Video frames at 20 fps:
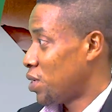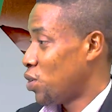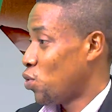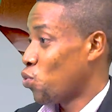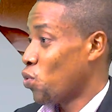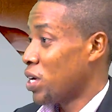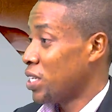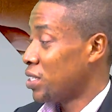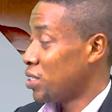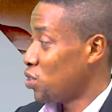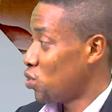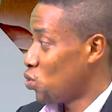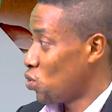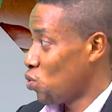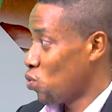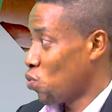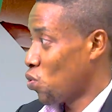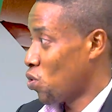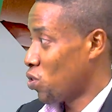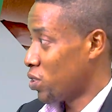He went into
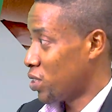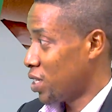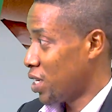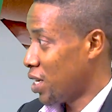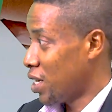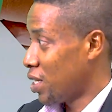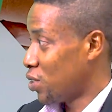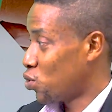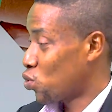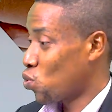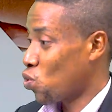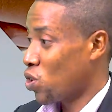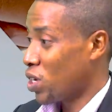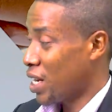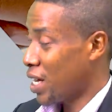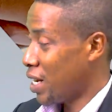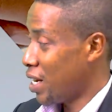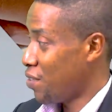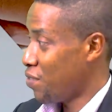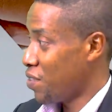the world there,
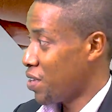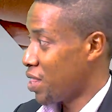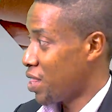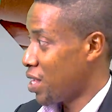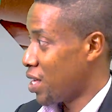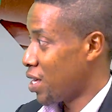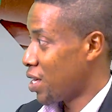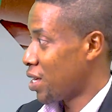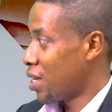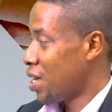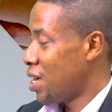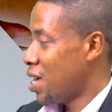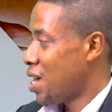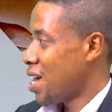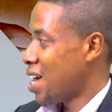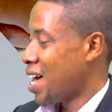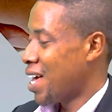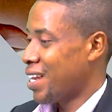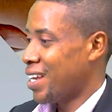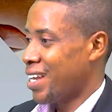squandered everything,
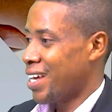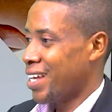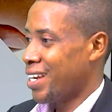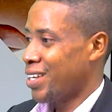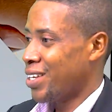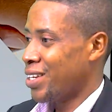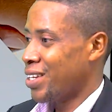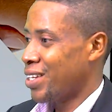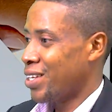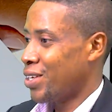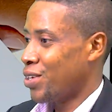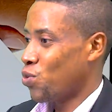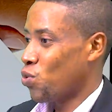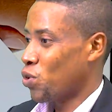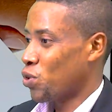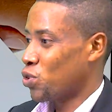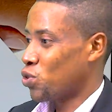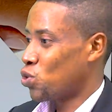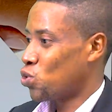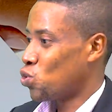and then he
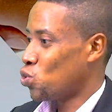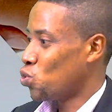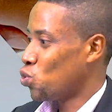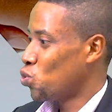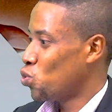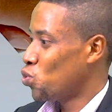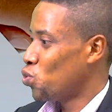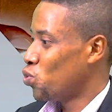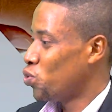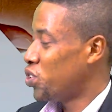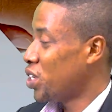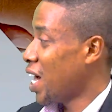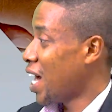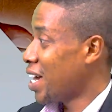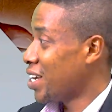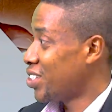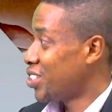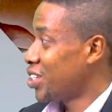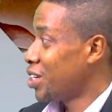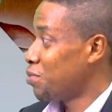was too
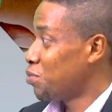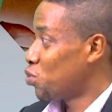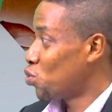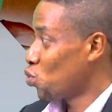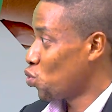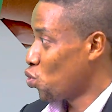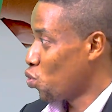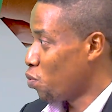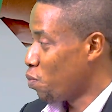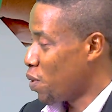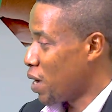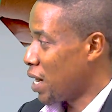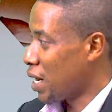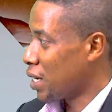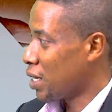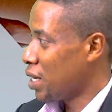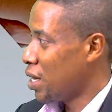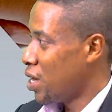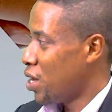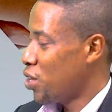ashamed to go back.
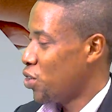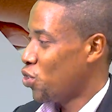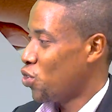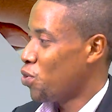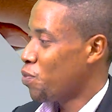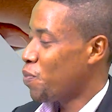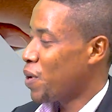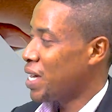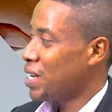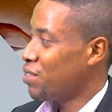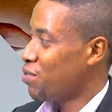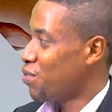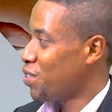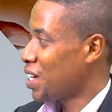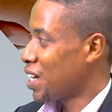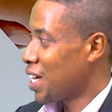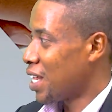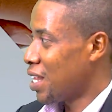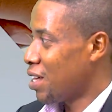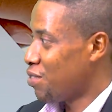You don't bite the
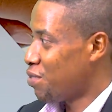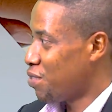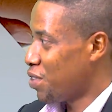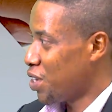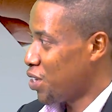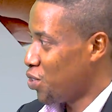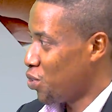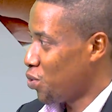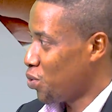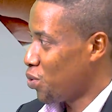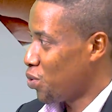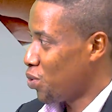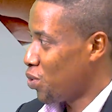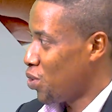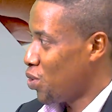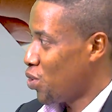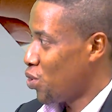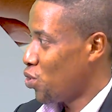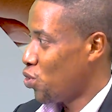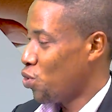finger that fed you.
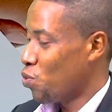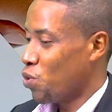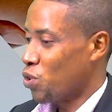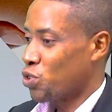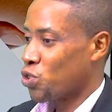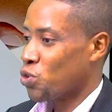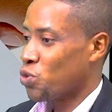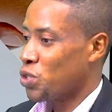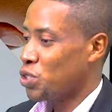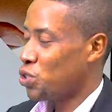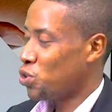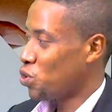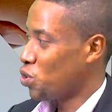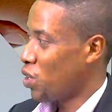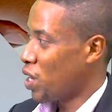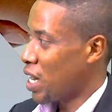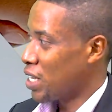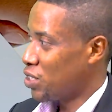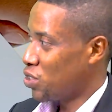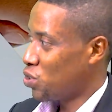You must always show
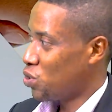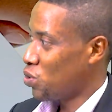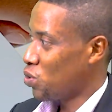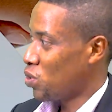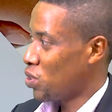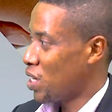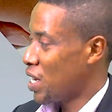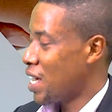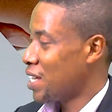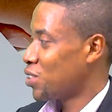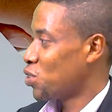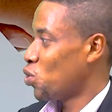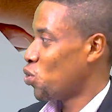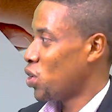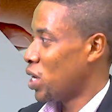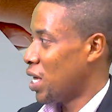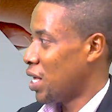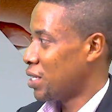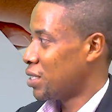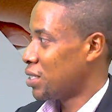gratitude. That's
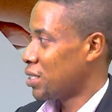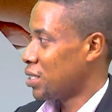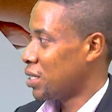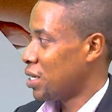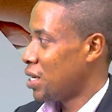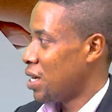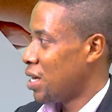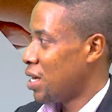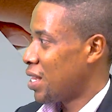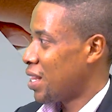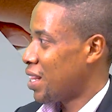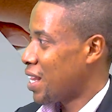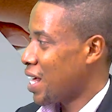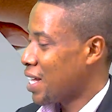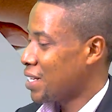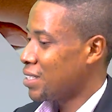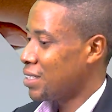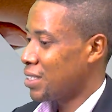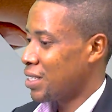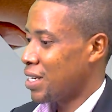loyalty.
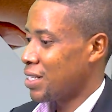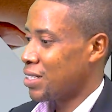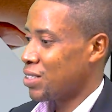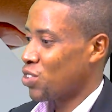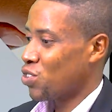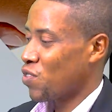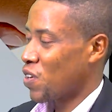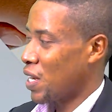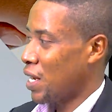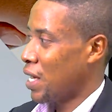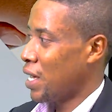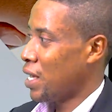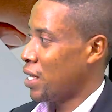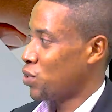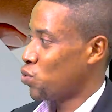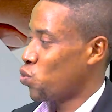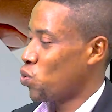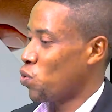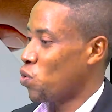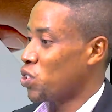That is the essence of
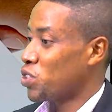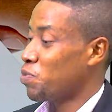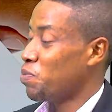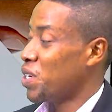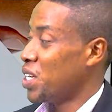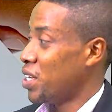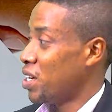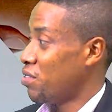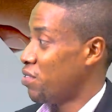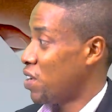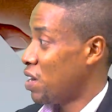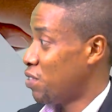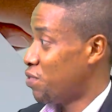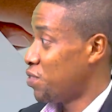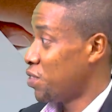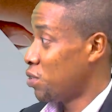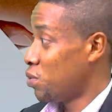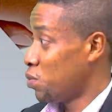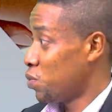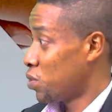alliance. We watch medieval
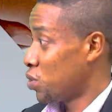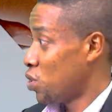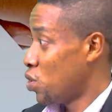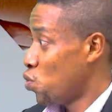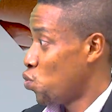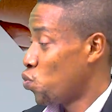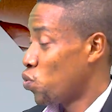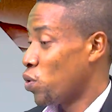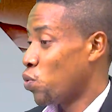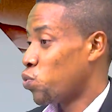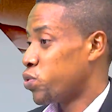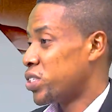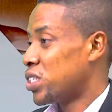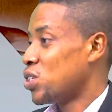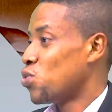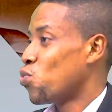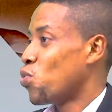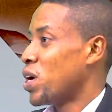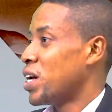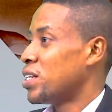films. We
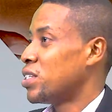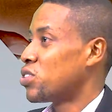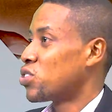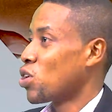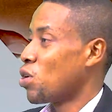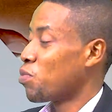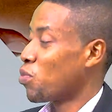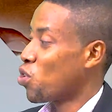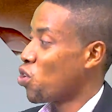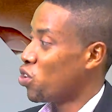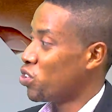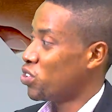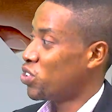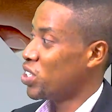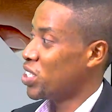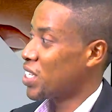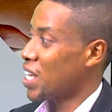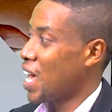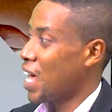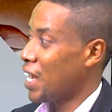see when some
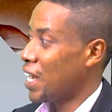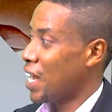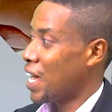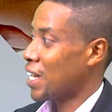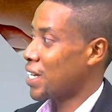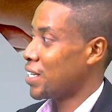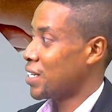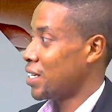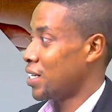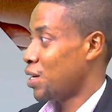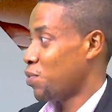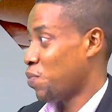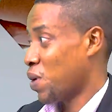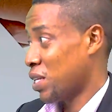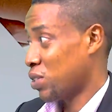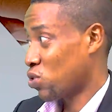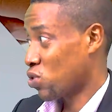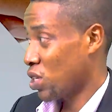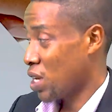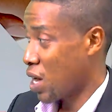countries are lacking in a
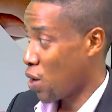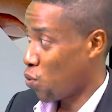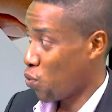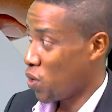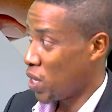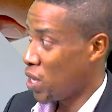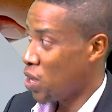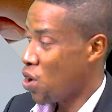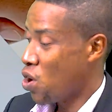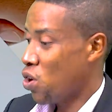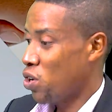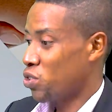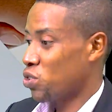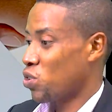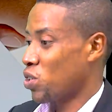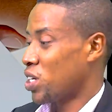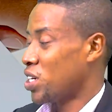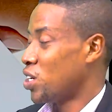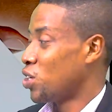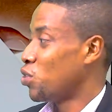particular way, or
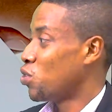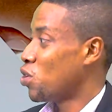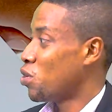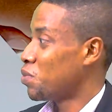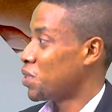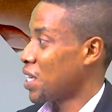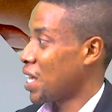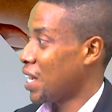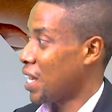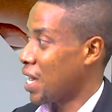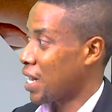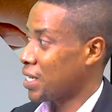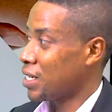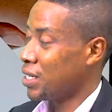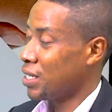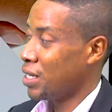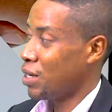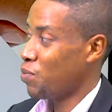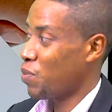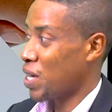some kingdoms are lacking
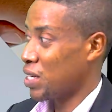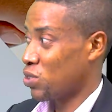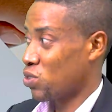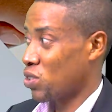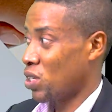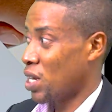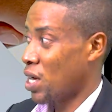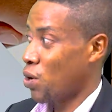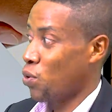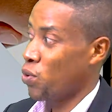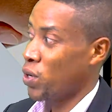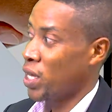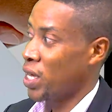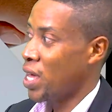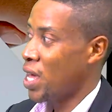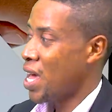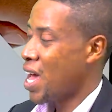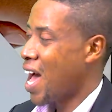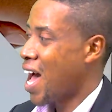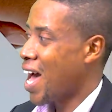in a particular way,
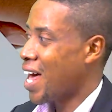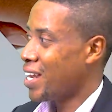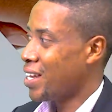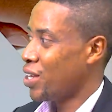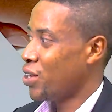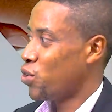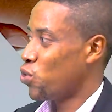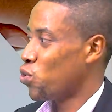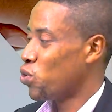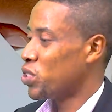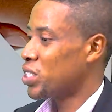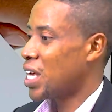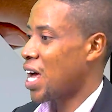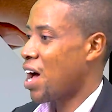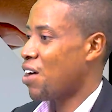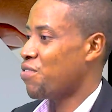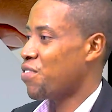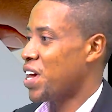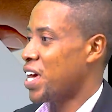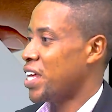and they don't
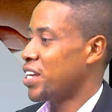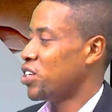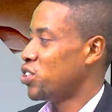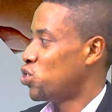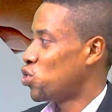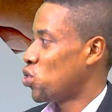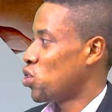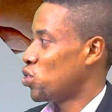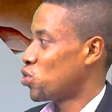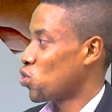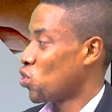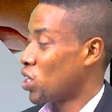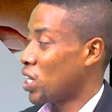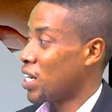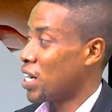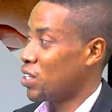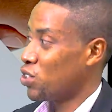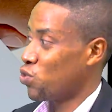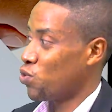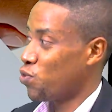have any choice other
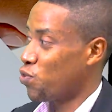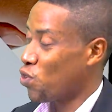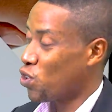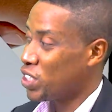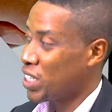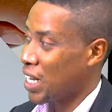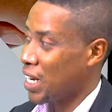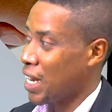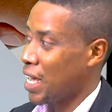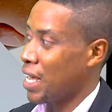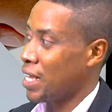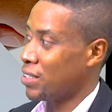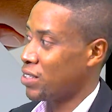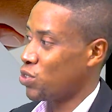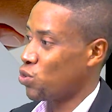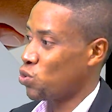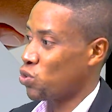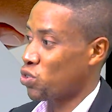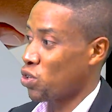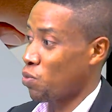than to forge
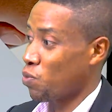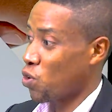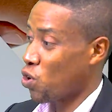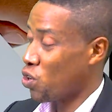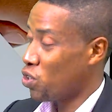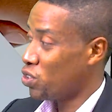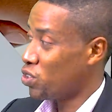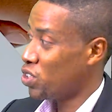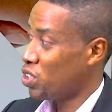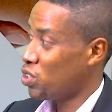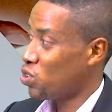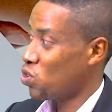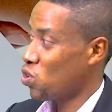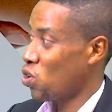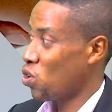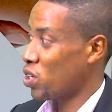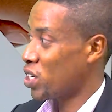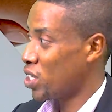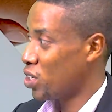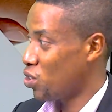alliances with some countries
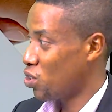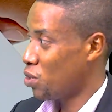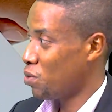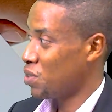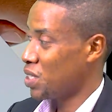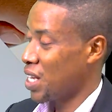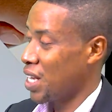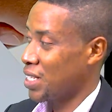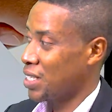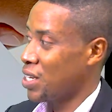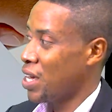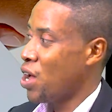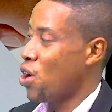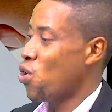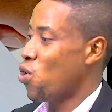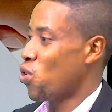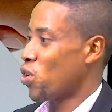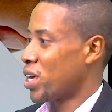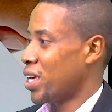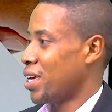or kingdoms that,
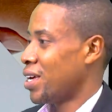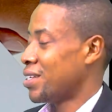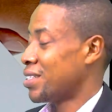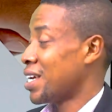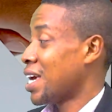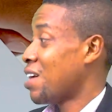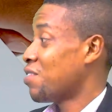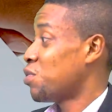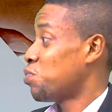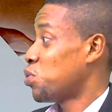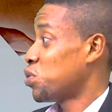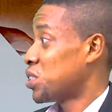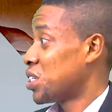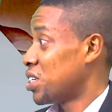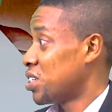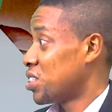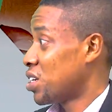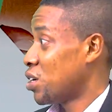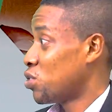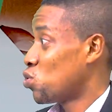okay, yes, they have the
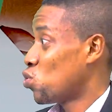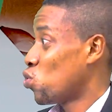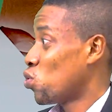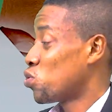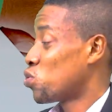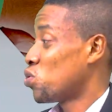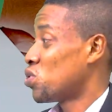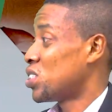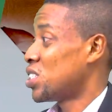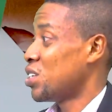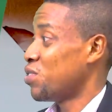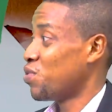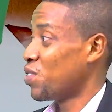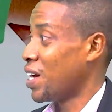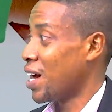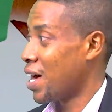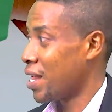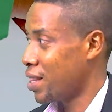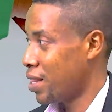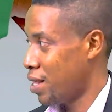potential to also
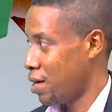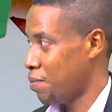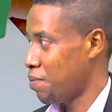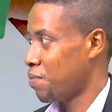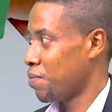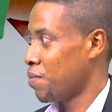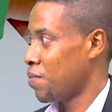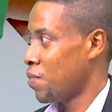safeguard them.